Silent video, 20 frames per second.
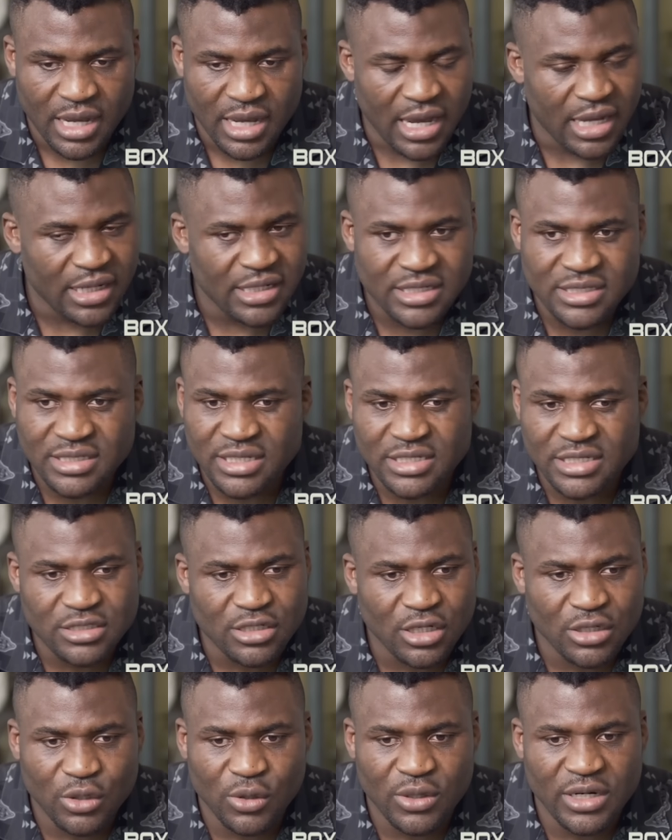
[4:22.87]
And this is
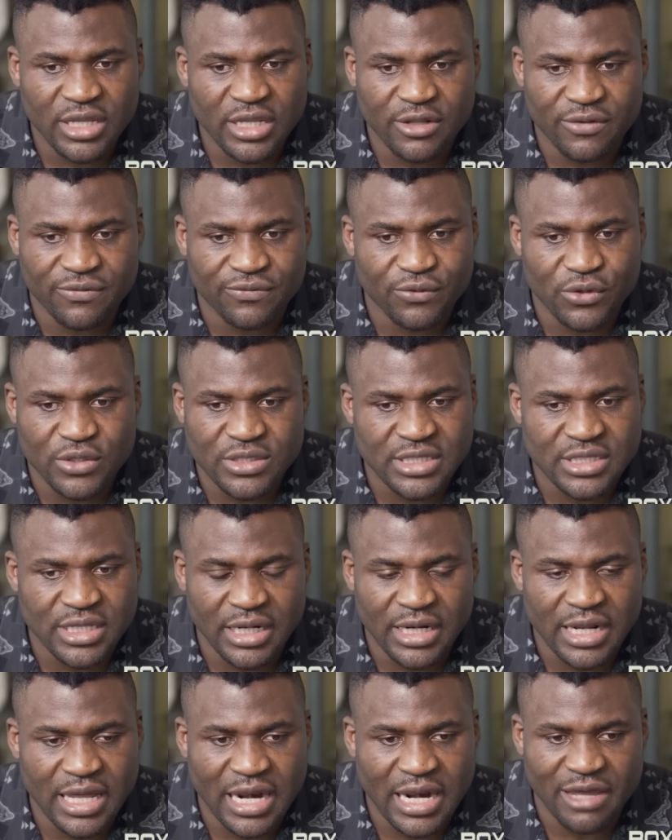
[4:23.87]
not only the first
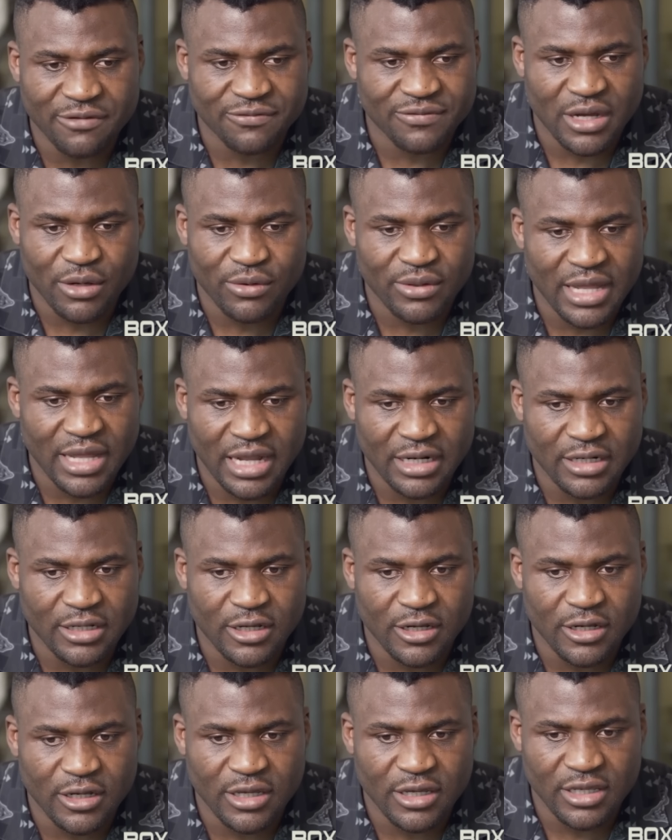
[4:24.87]
thing that I found out
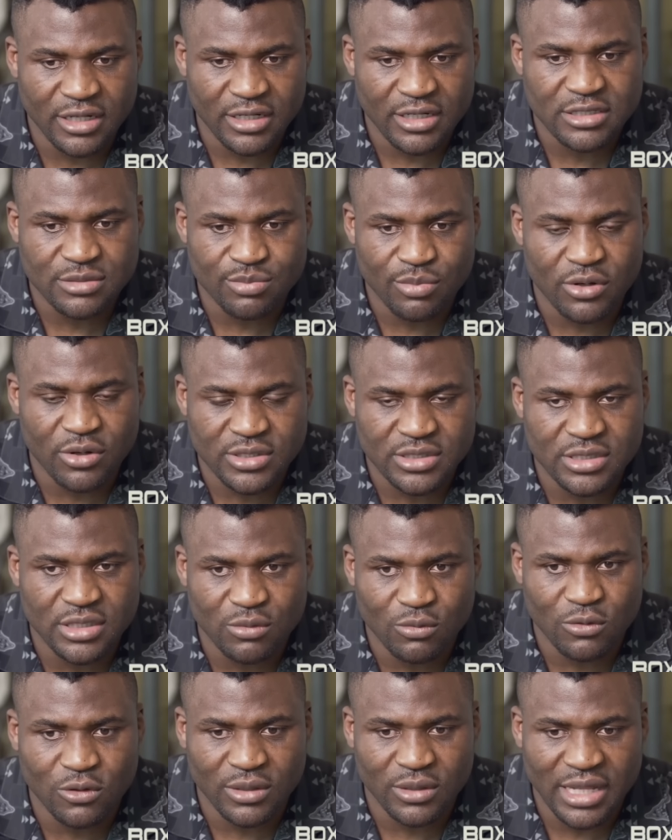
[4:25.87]
uh, in this
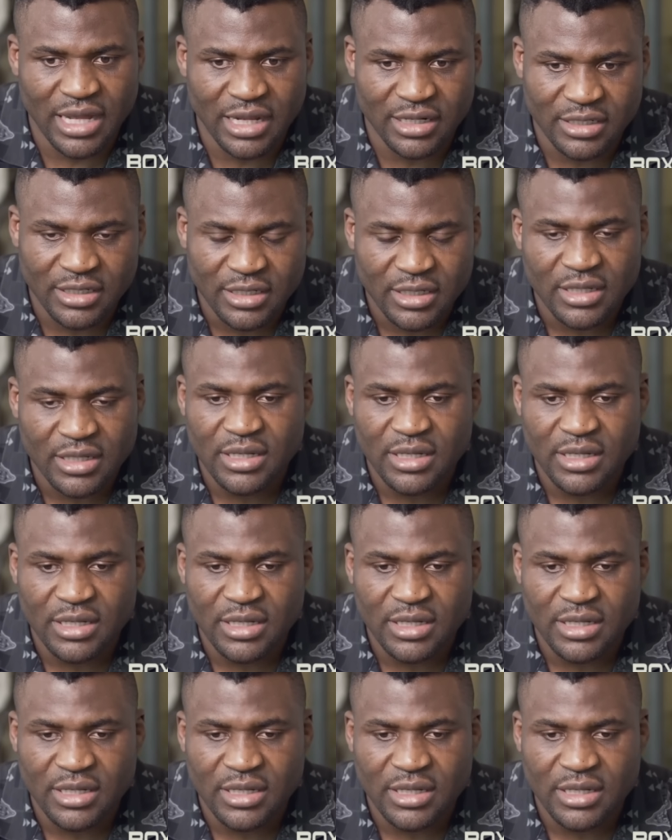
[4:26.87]
boxing world that